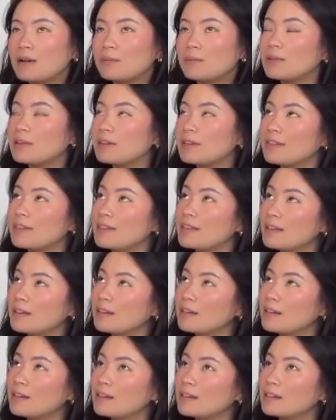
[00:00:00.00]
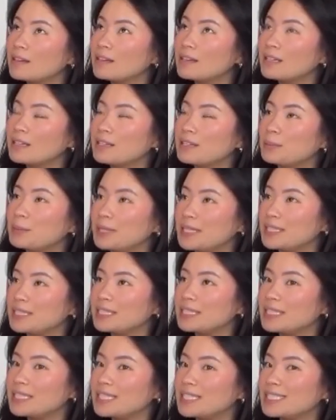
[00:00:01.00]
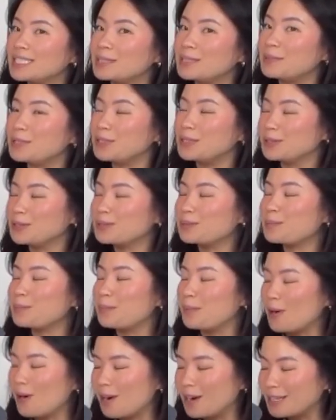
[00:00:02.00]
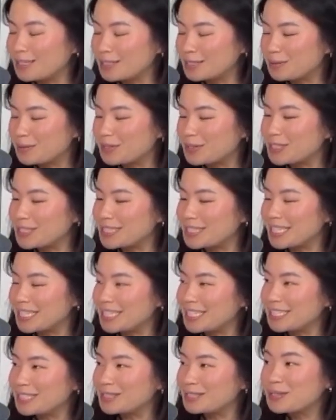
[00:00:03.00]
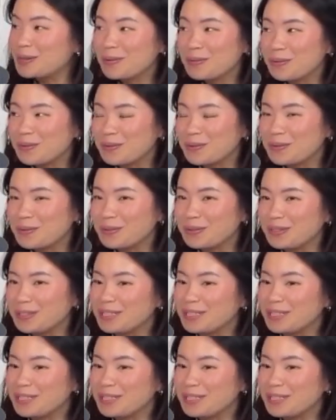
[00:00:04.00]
Well, I think an amazing thing is being your own boss, which is like so cool. You